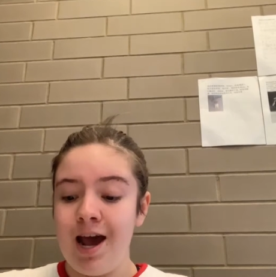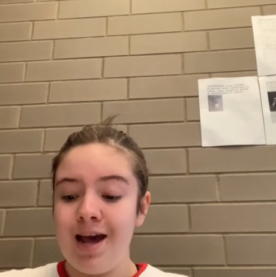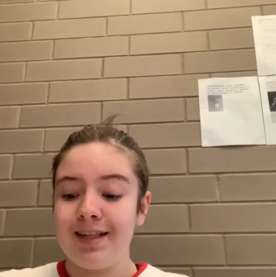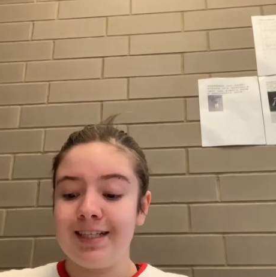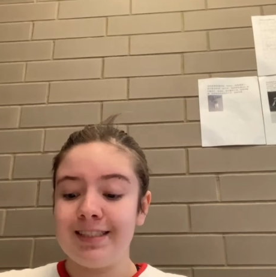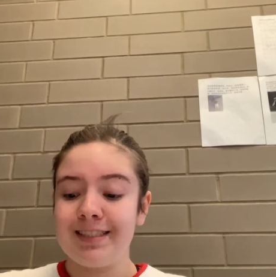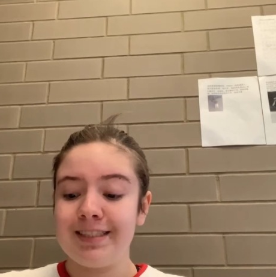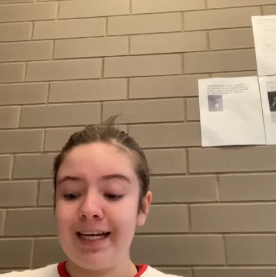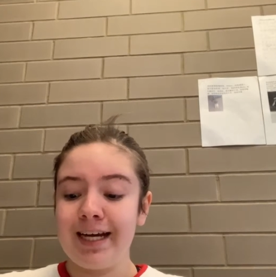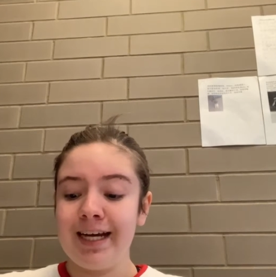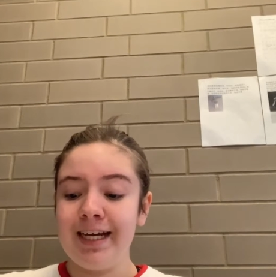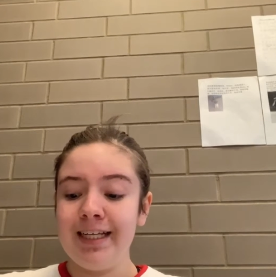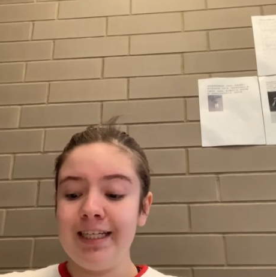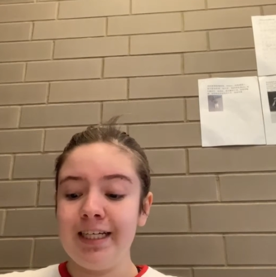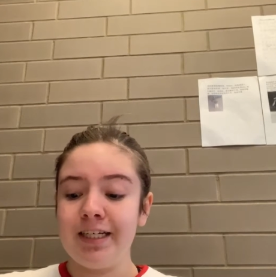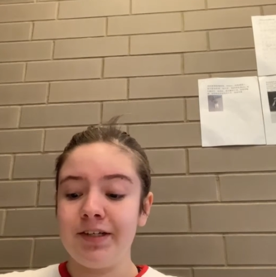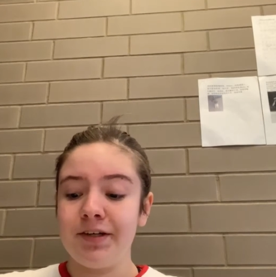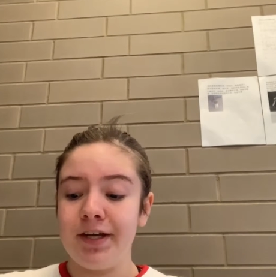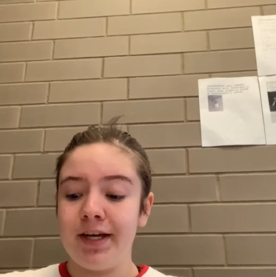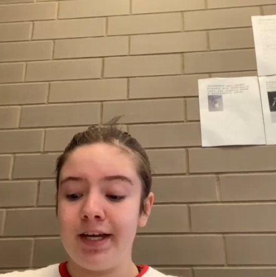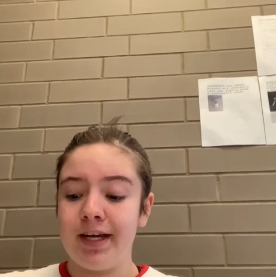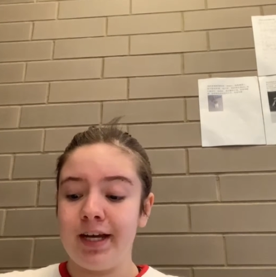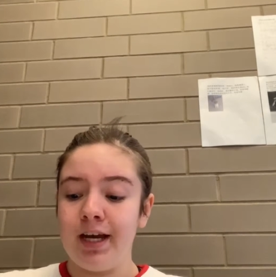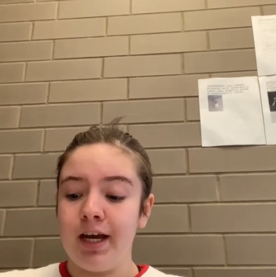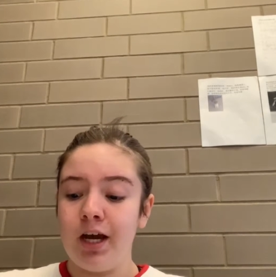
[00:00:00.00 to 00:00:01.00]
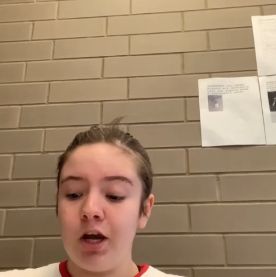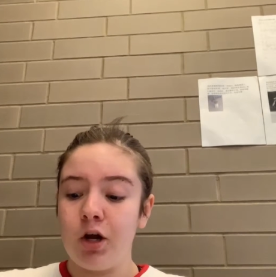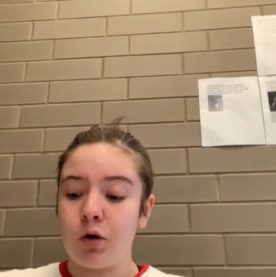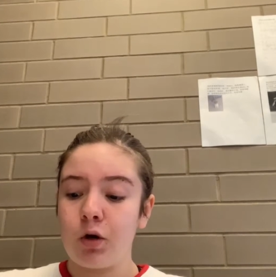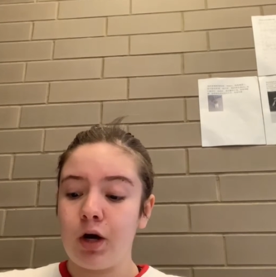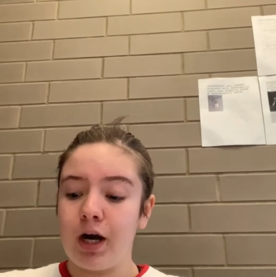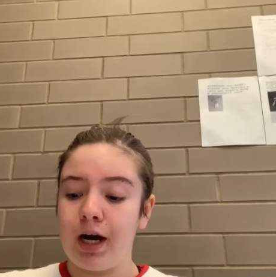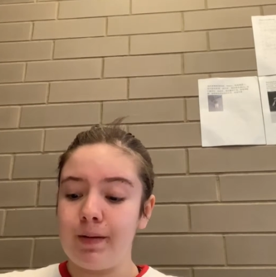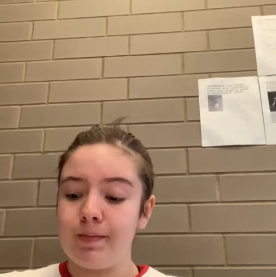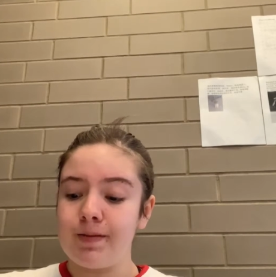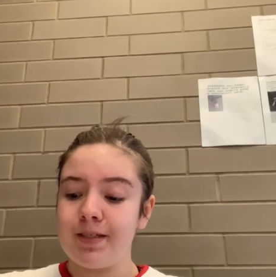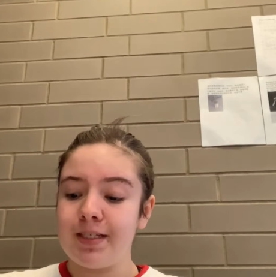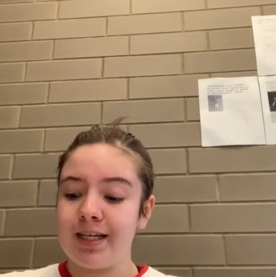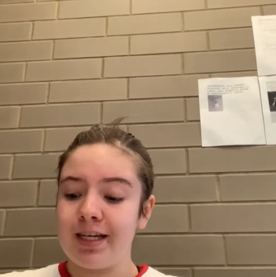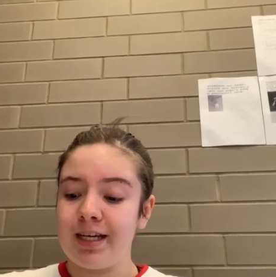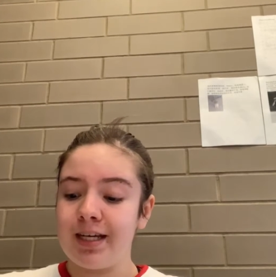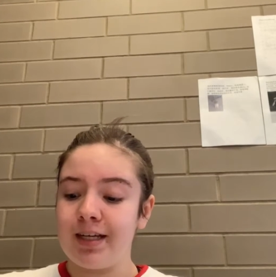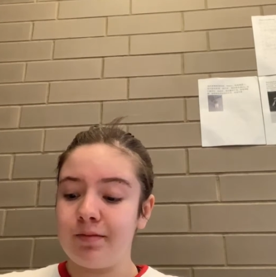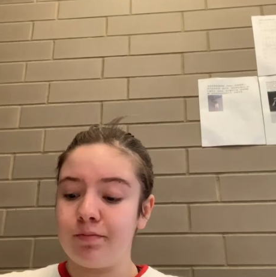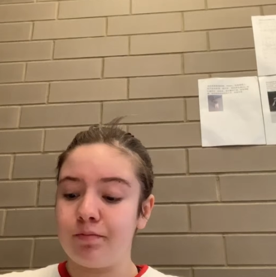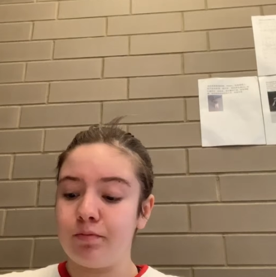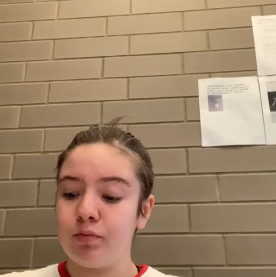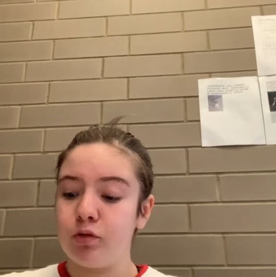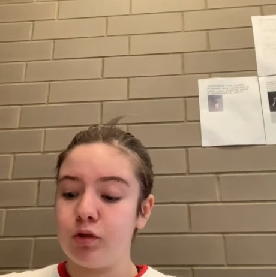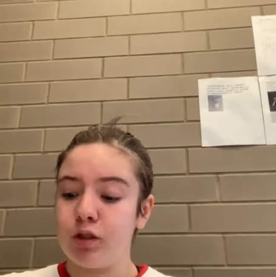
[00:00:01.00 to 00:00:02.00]
The secondary crime
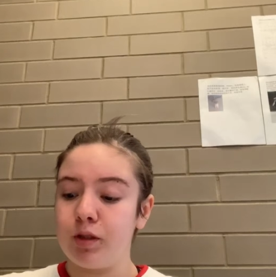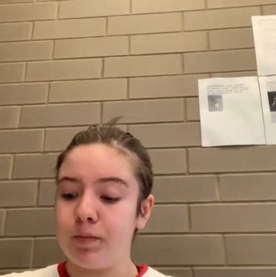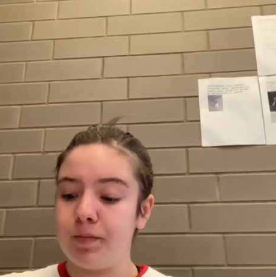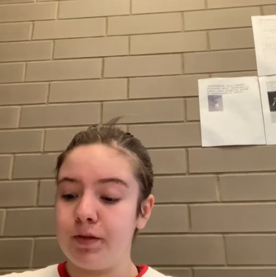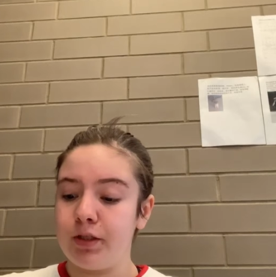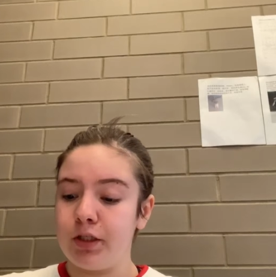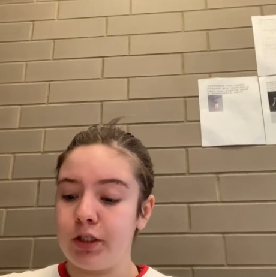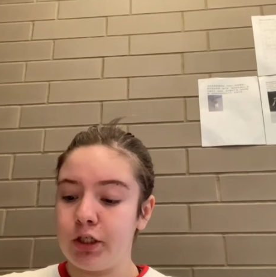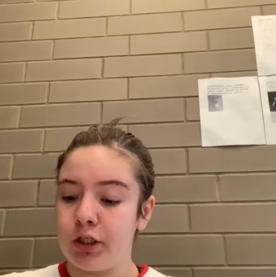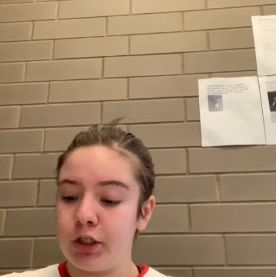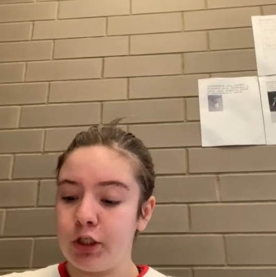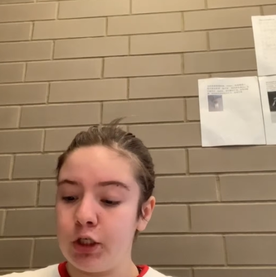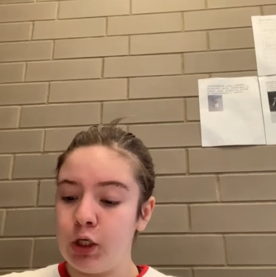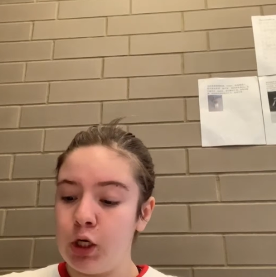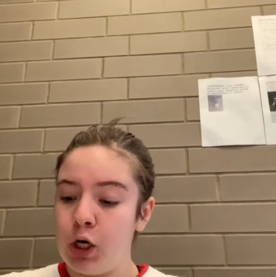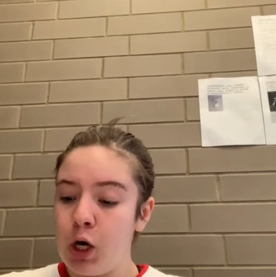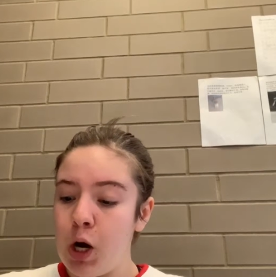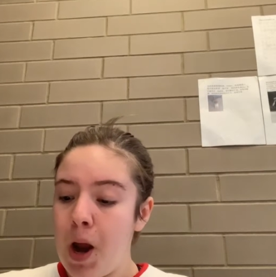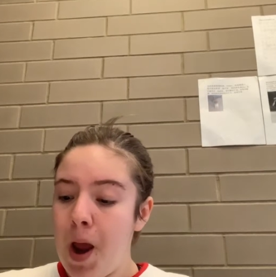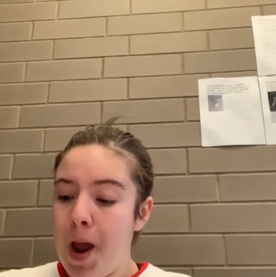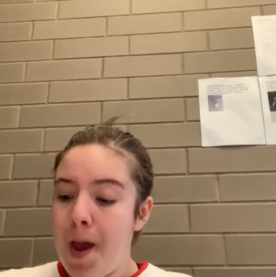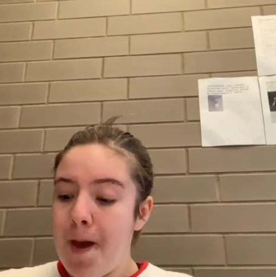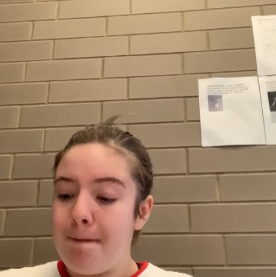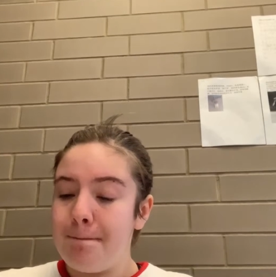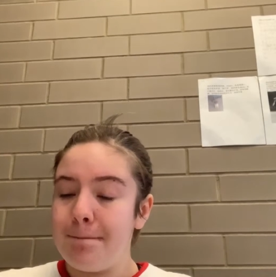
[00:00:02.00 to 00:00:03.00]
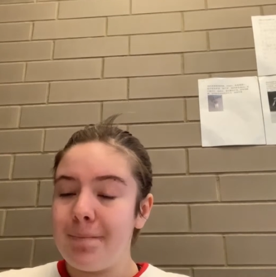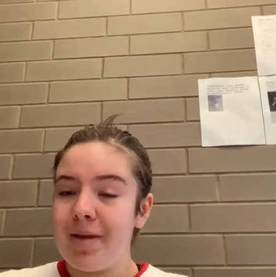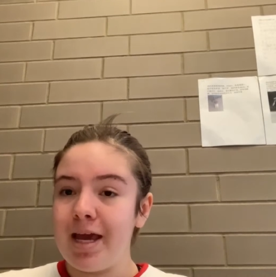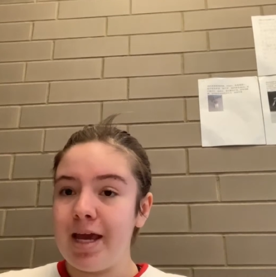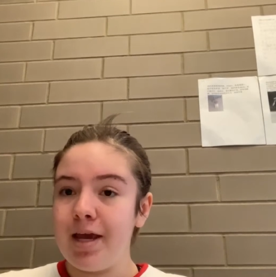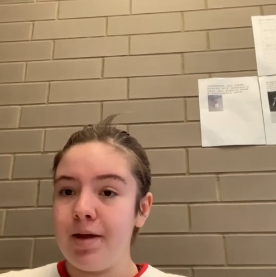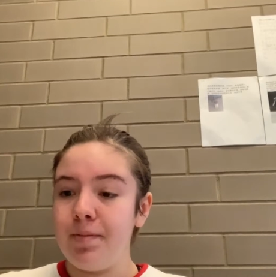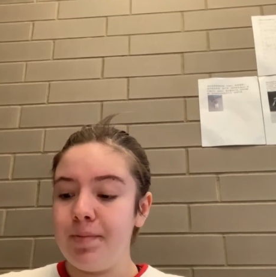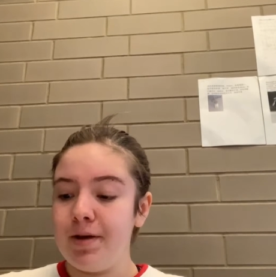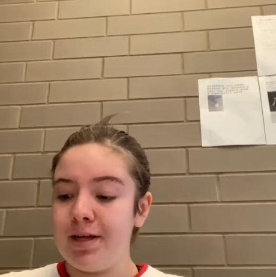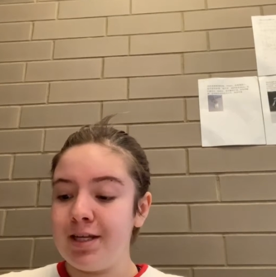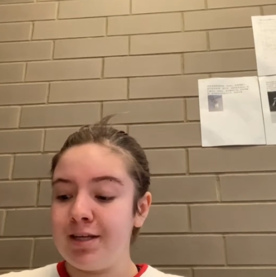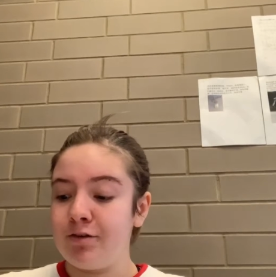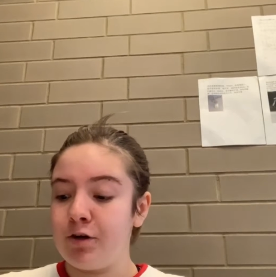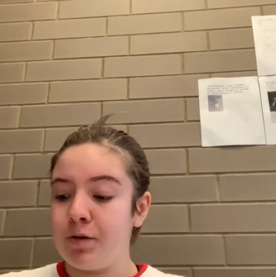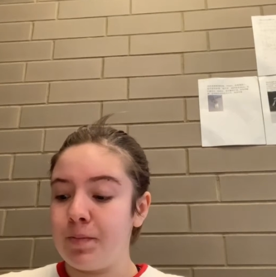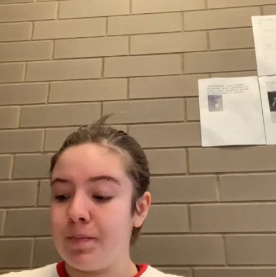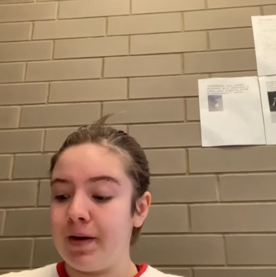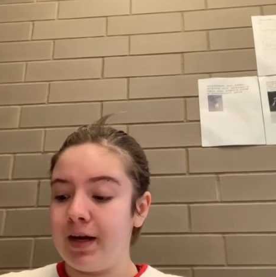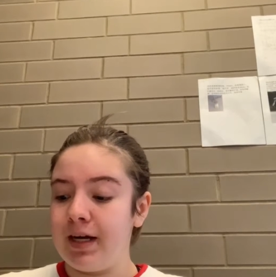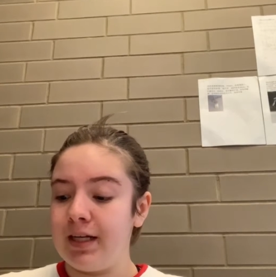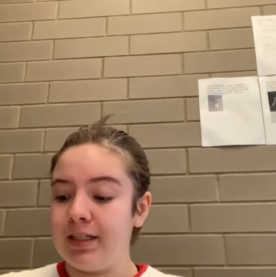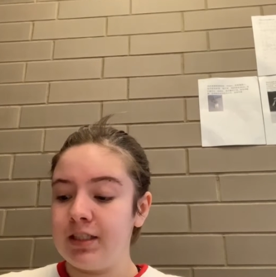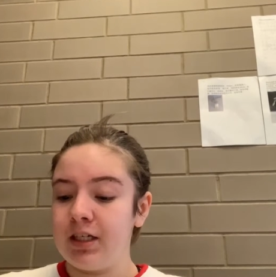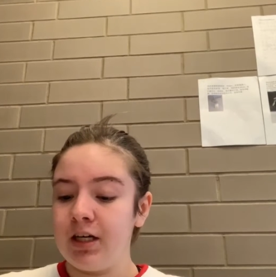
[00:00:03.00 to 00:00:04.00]
scene perimeter may be the
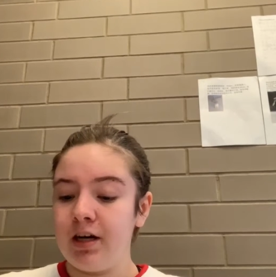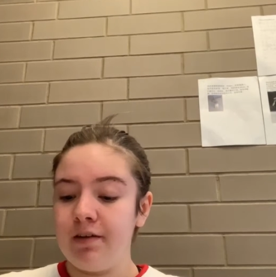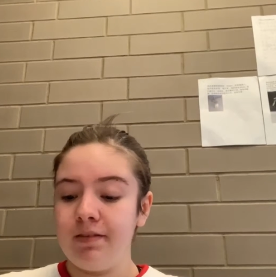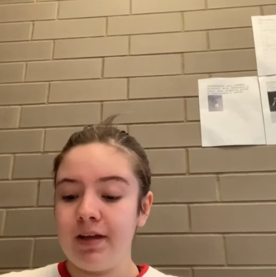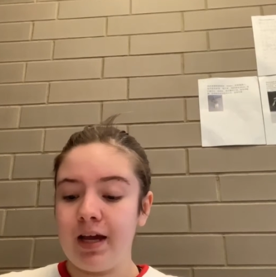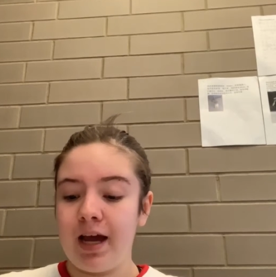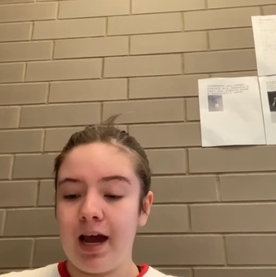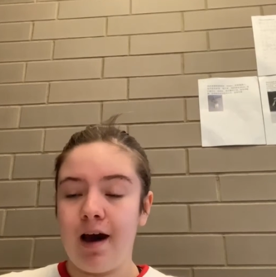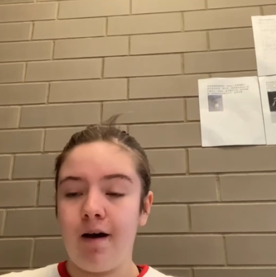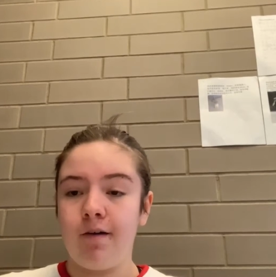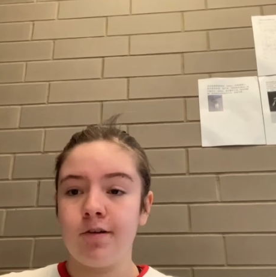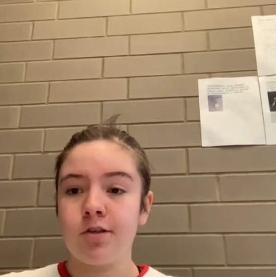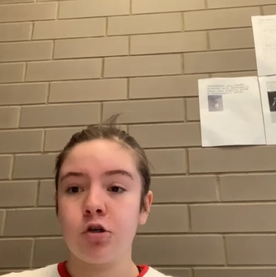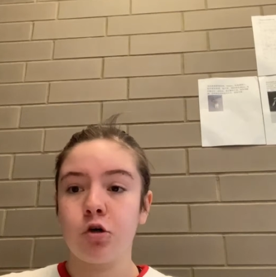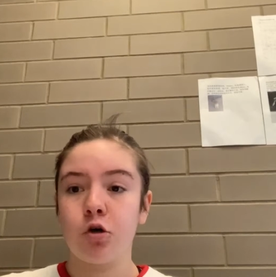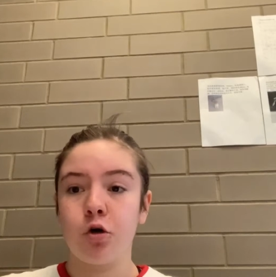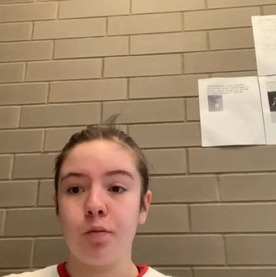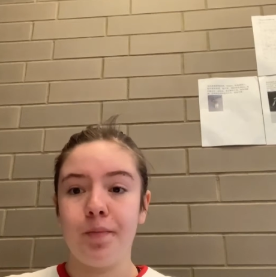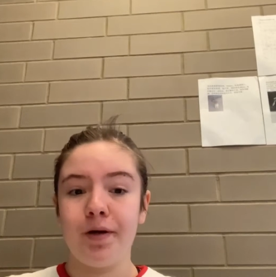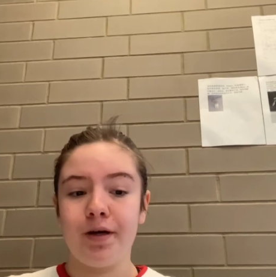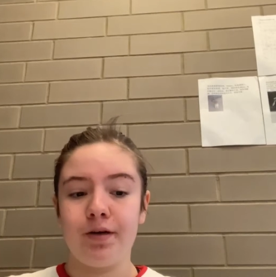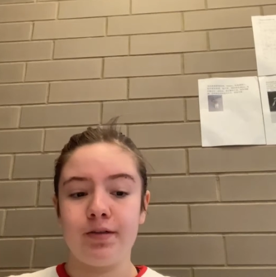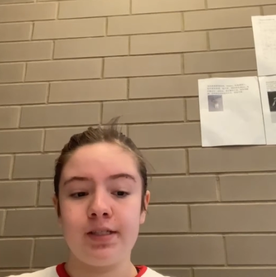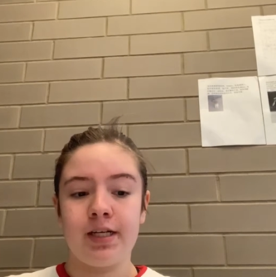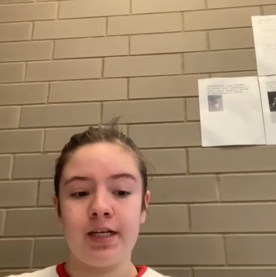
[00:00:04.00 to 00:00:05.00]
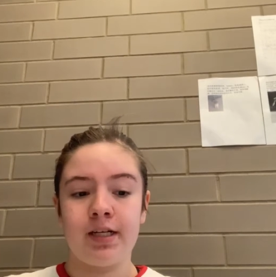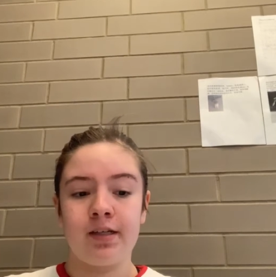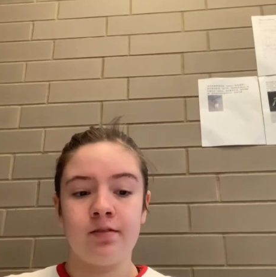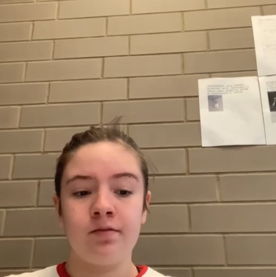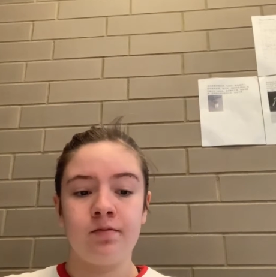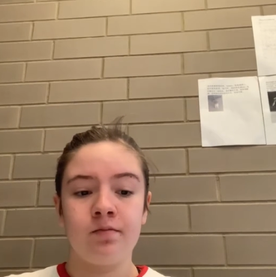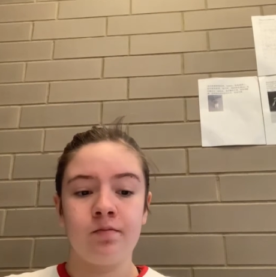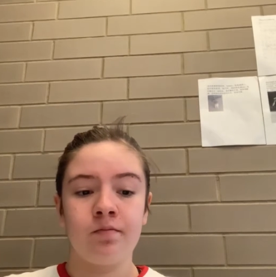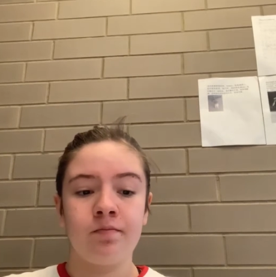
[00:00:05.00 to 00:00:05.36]
remainder of the house or building.